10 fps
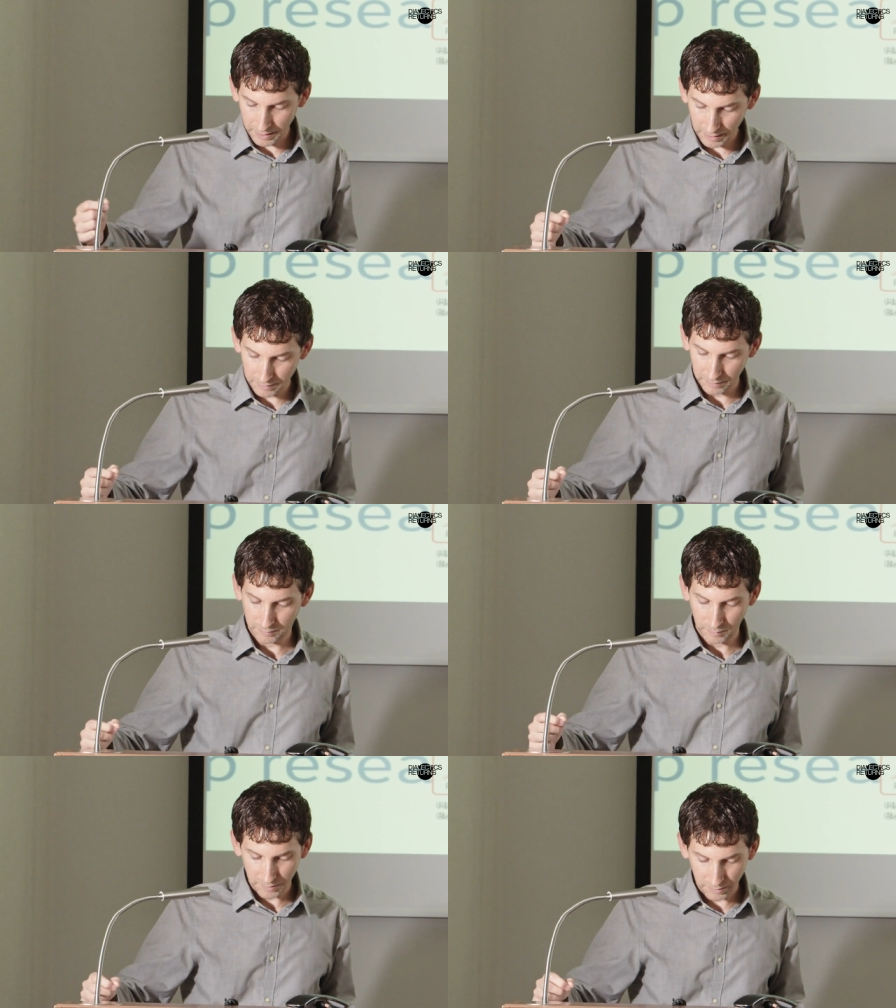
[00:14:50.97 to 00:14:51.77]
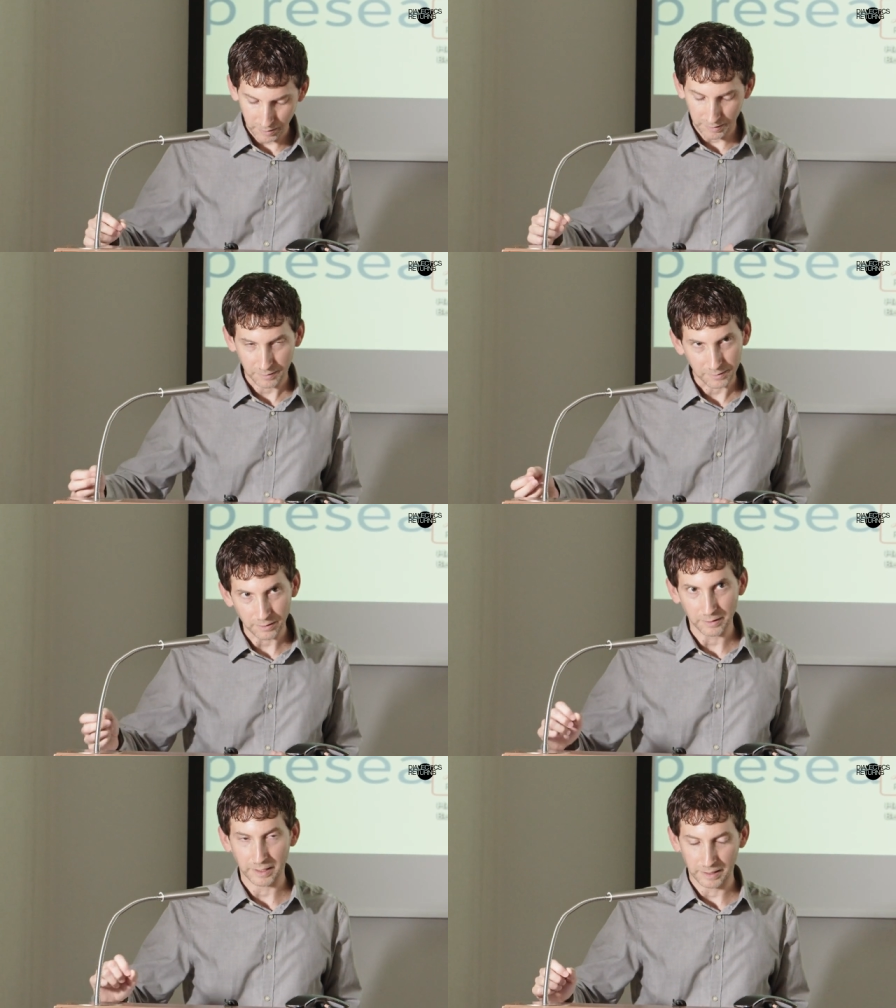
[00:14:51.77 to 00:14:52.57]
changes from story to
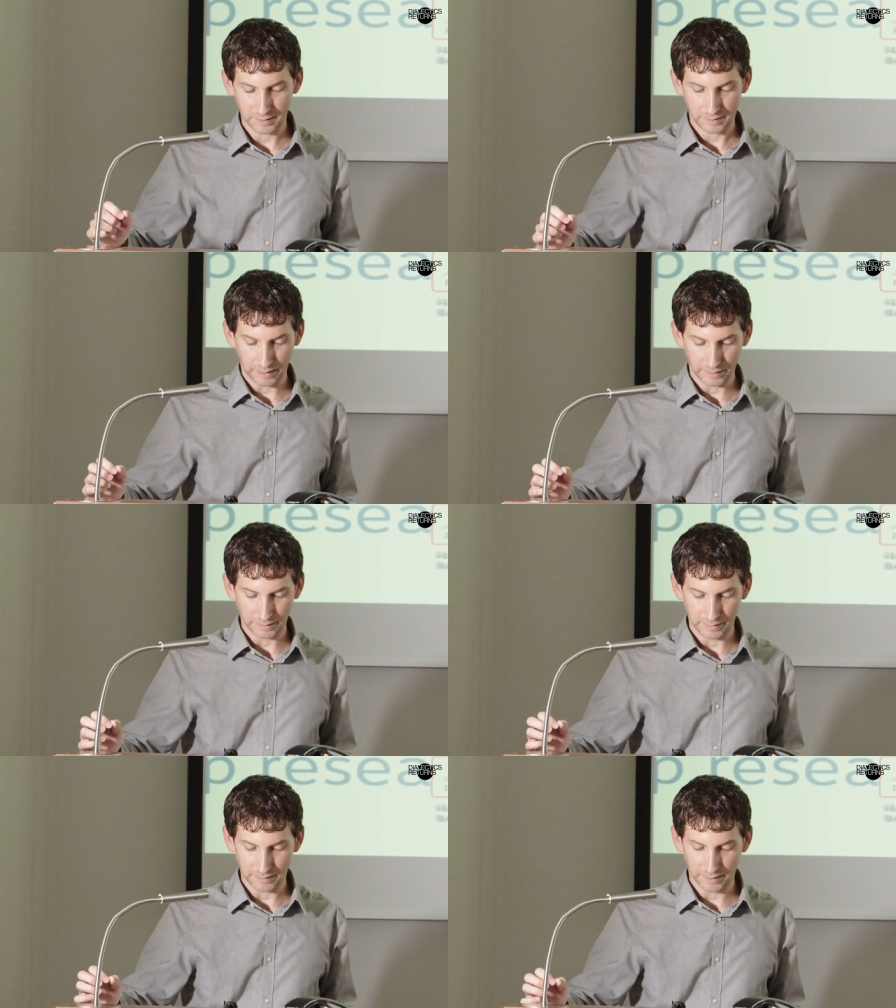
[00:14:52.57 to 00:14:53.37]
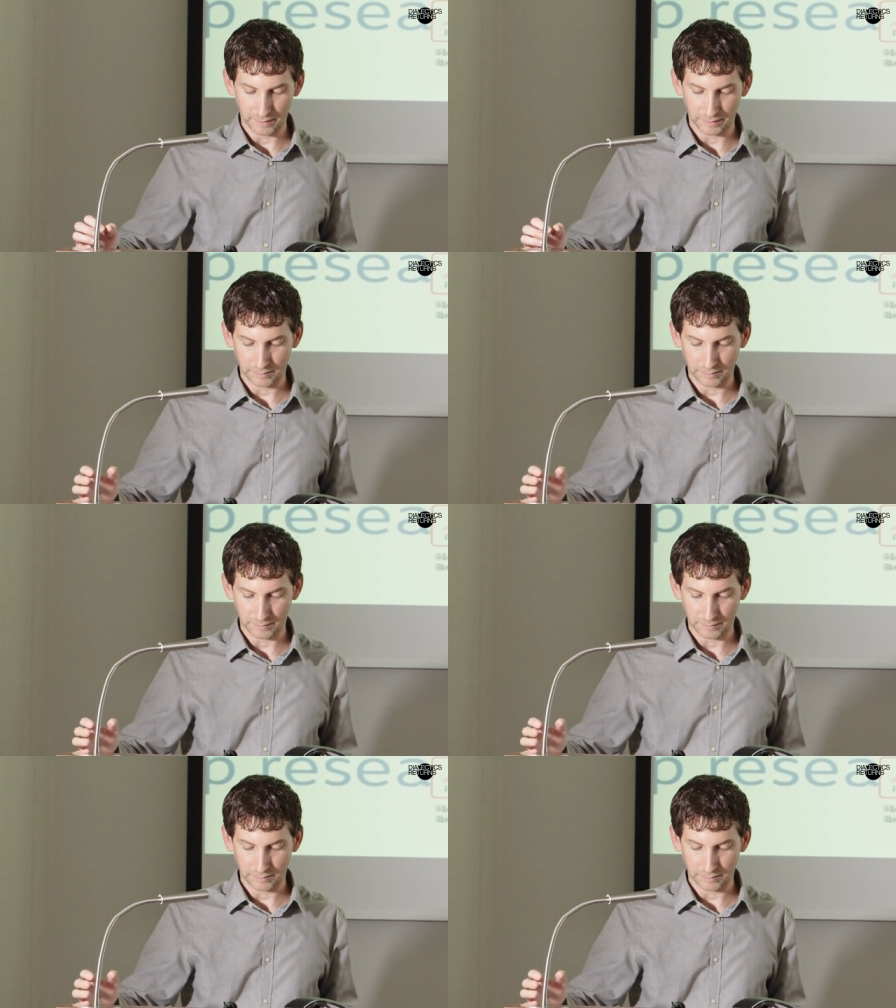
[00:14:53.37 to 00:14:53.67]
story and each telling to telling.